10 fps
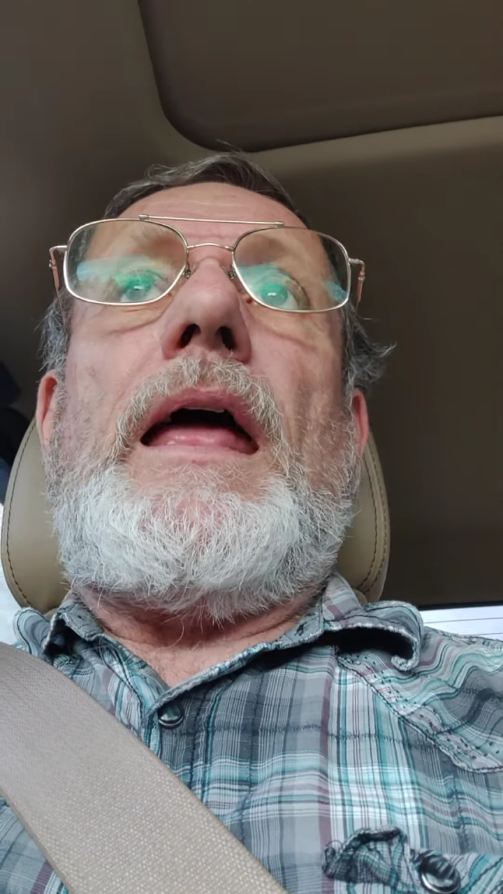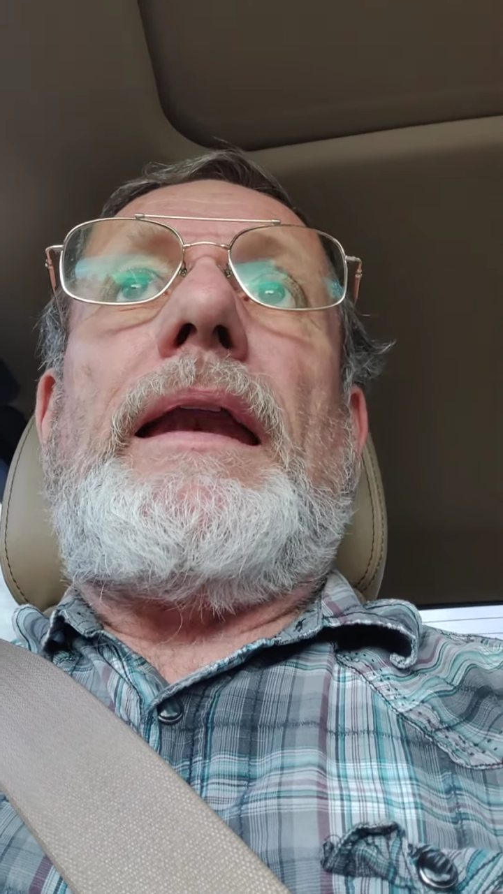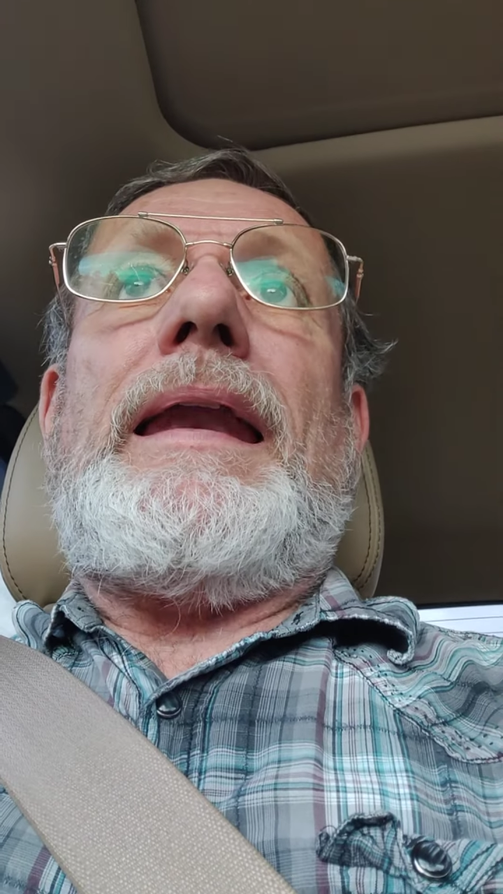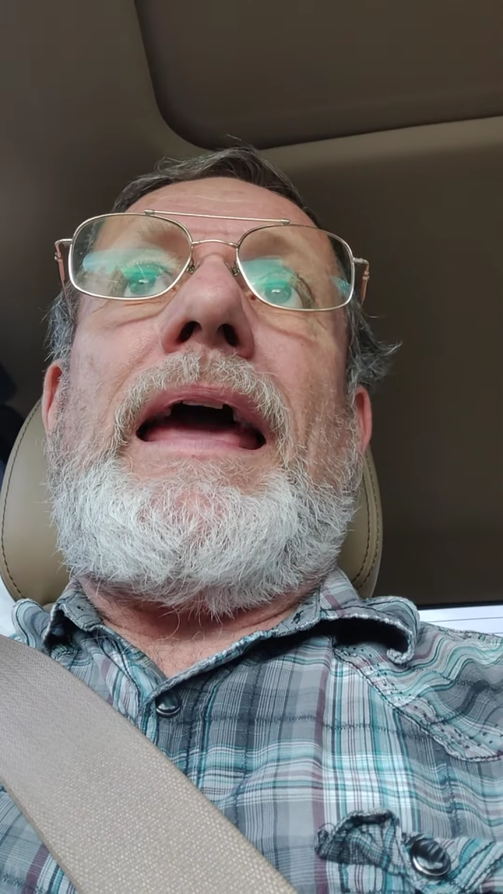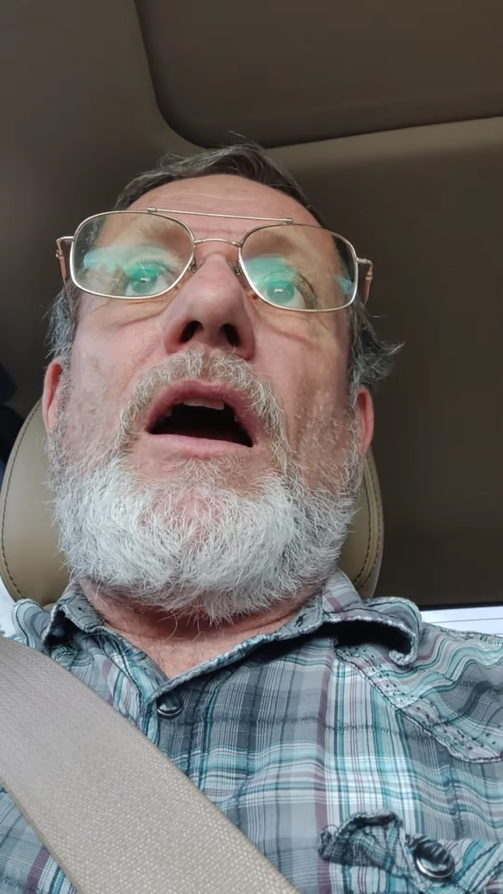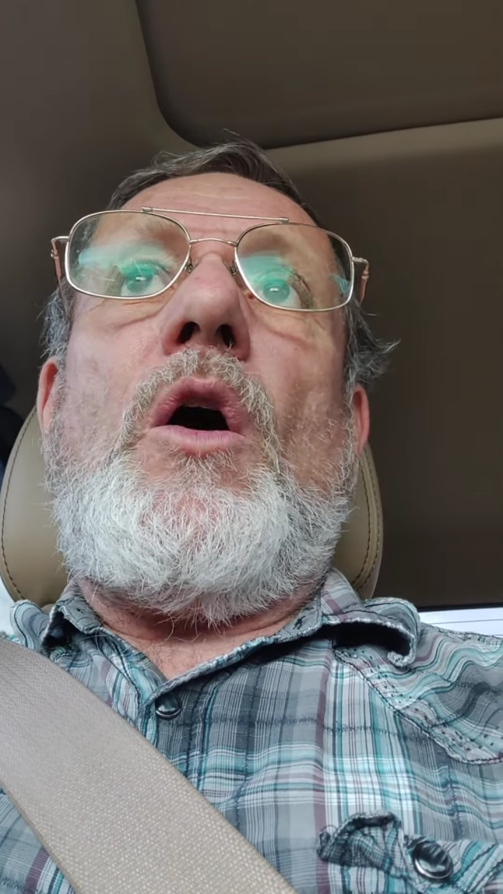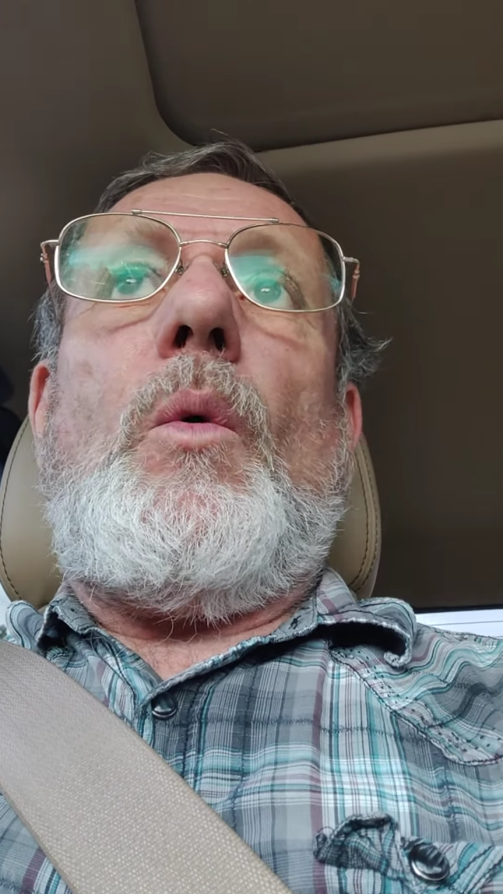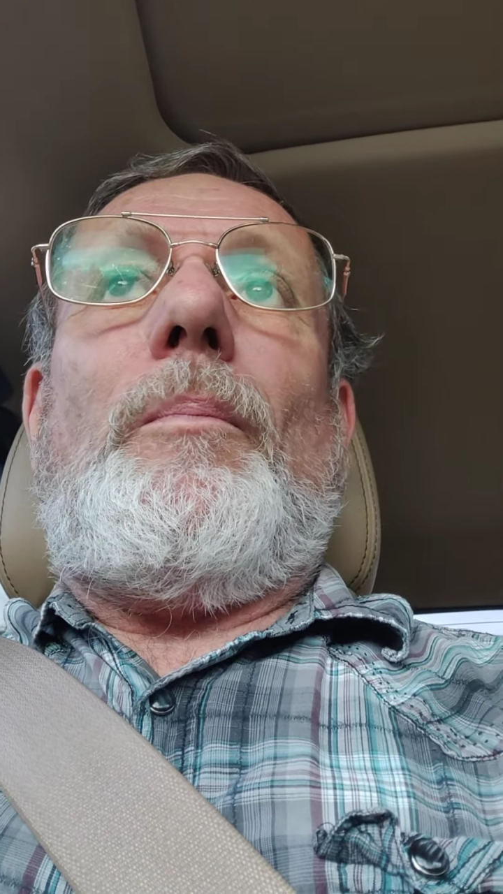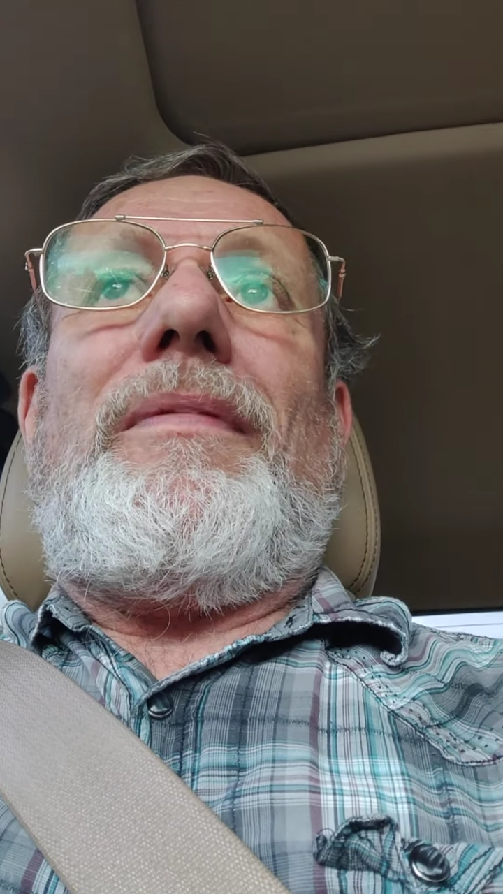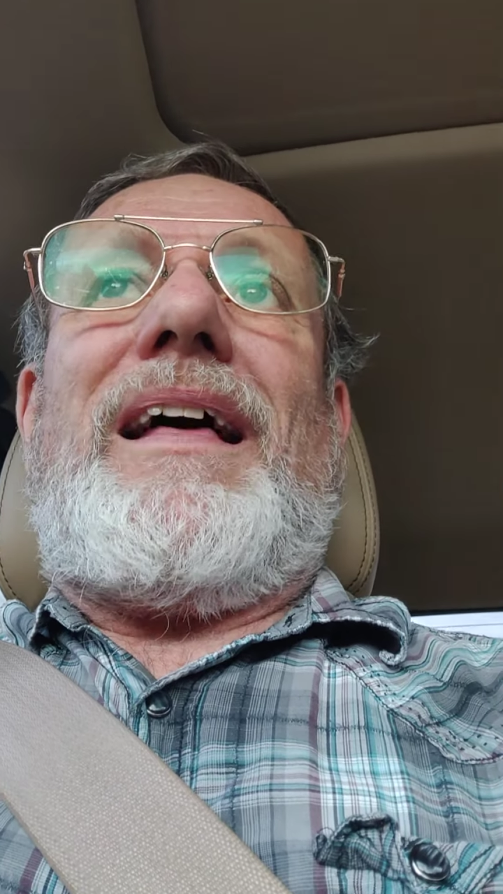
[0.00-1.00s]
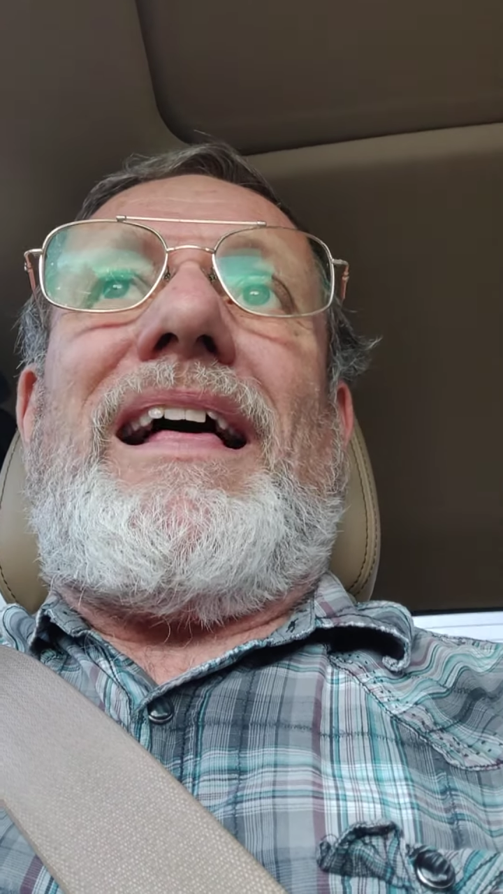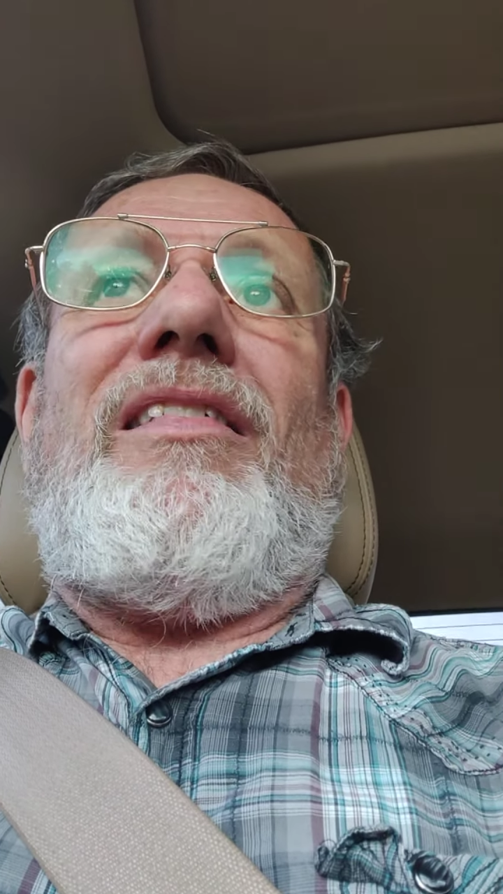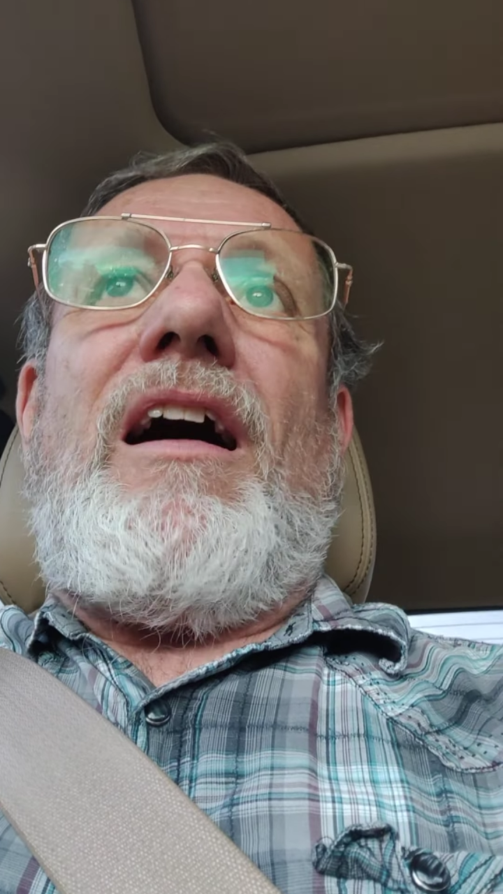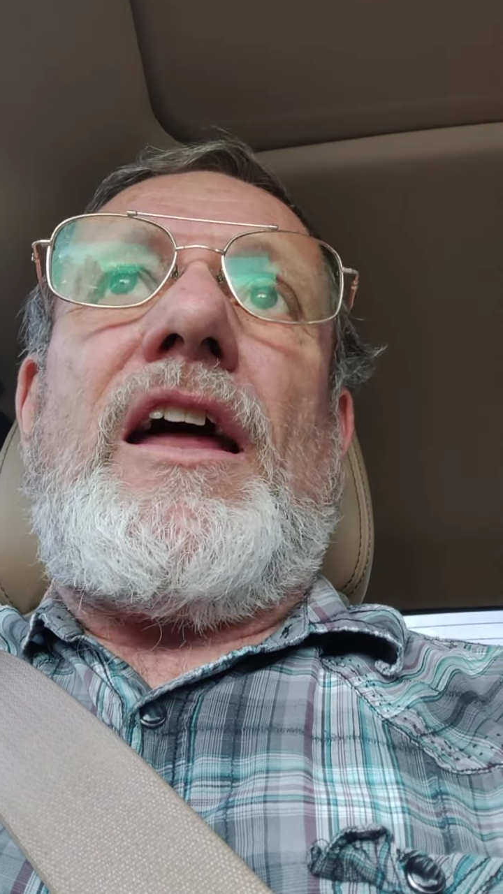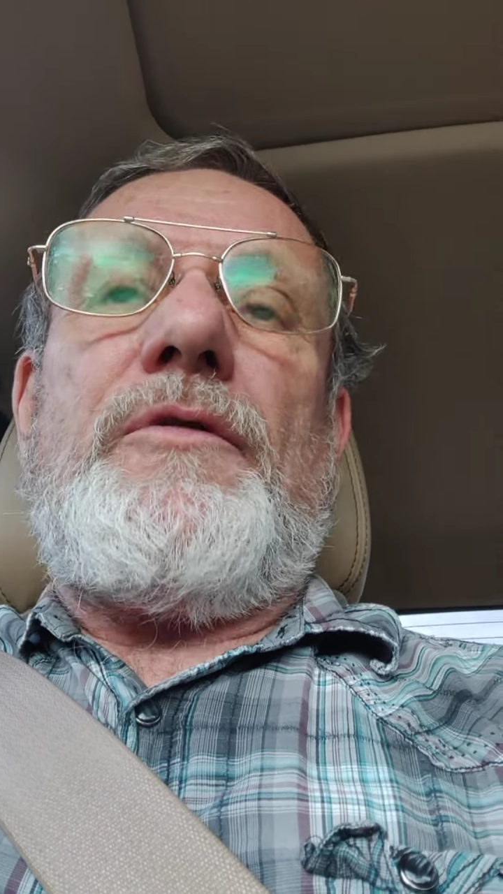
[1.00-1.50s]
Now, a
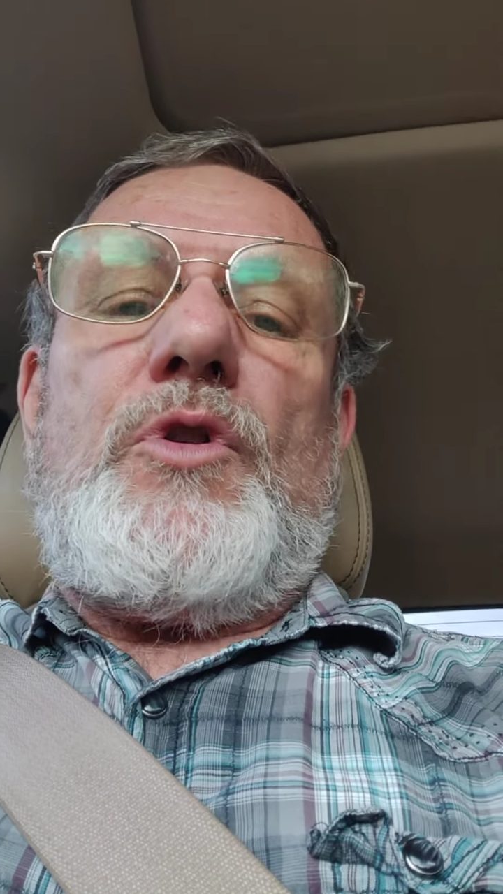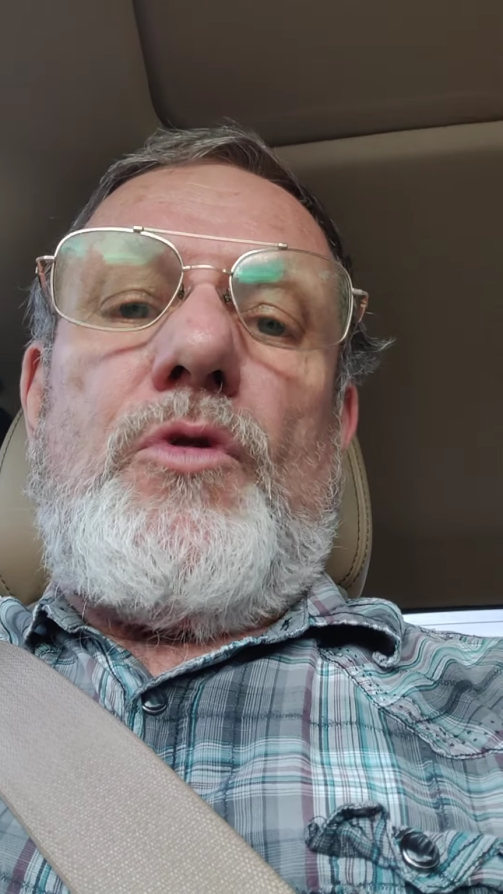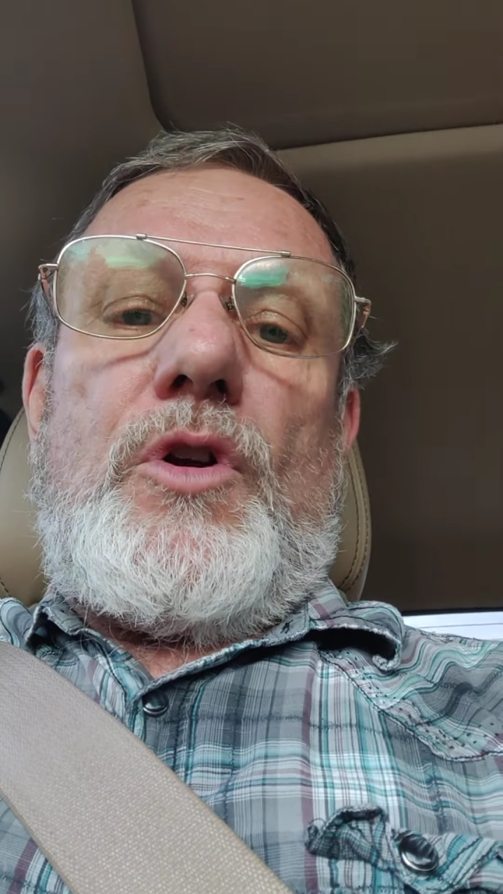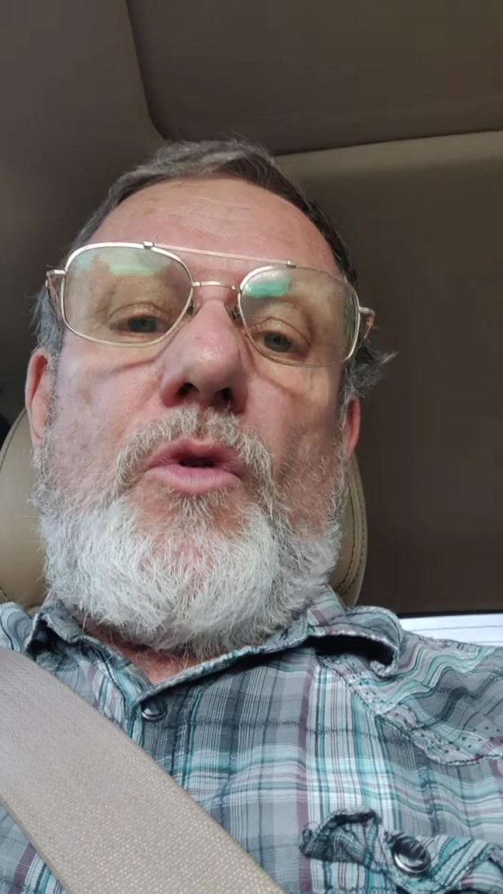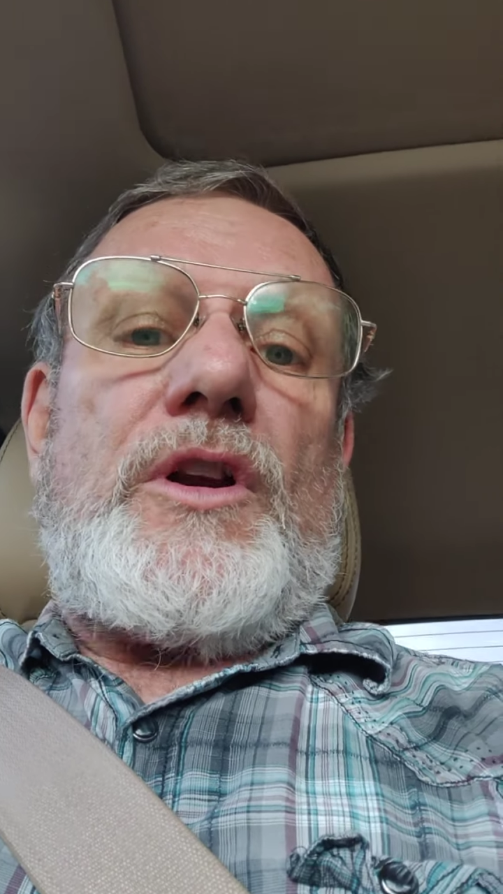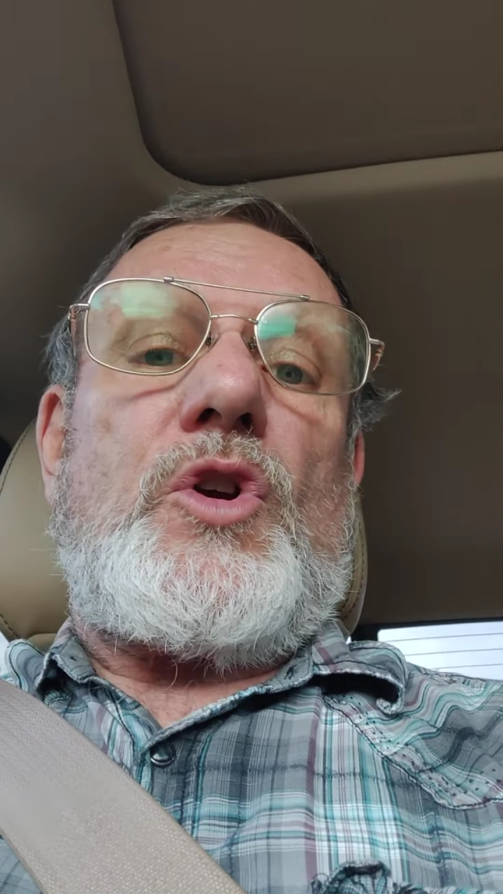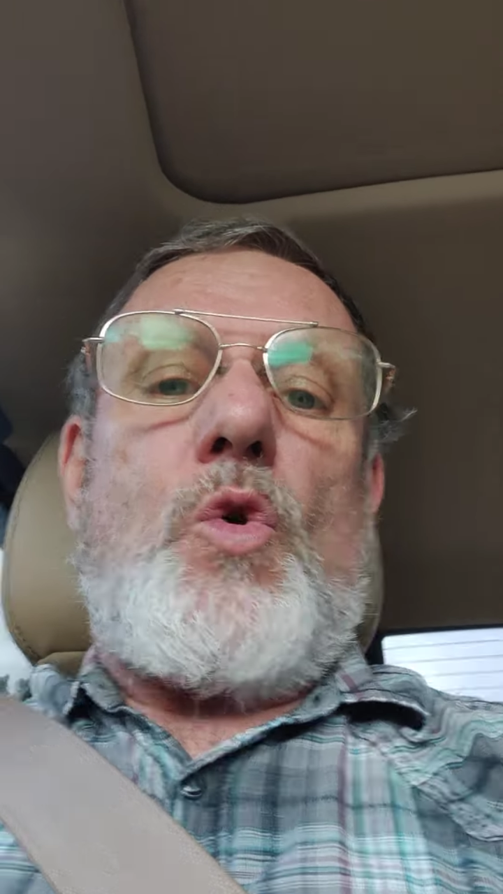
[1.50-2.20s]
lot of you are going to